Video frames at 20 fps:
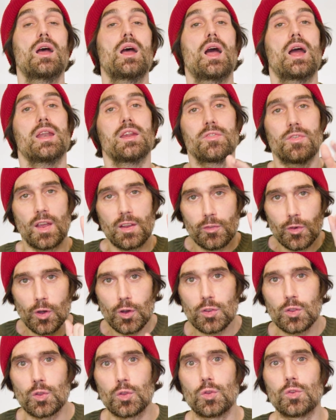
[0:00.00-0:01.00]
And if
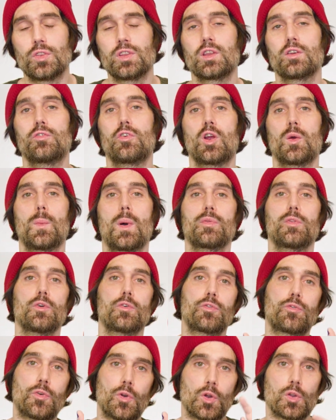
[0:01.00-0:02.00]
ever you're using a verb of the
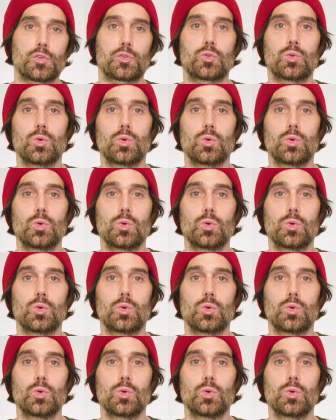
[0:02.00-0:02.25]
first